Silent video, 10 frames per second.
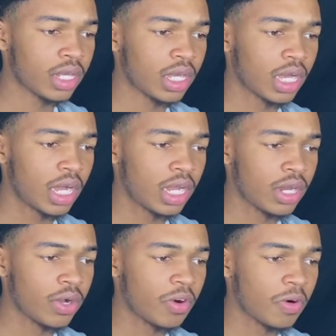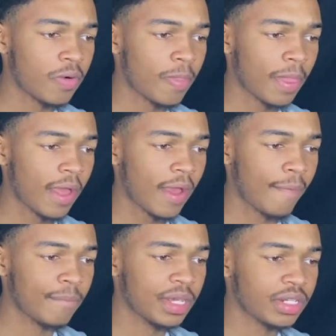I know that
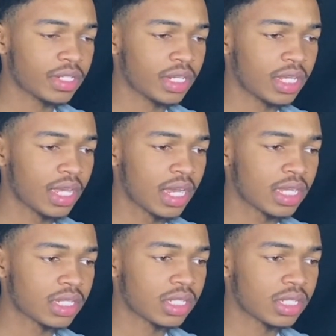each city has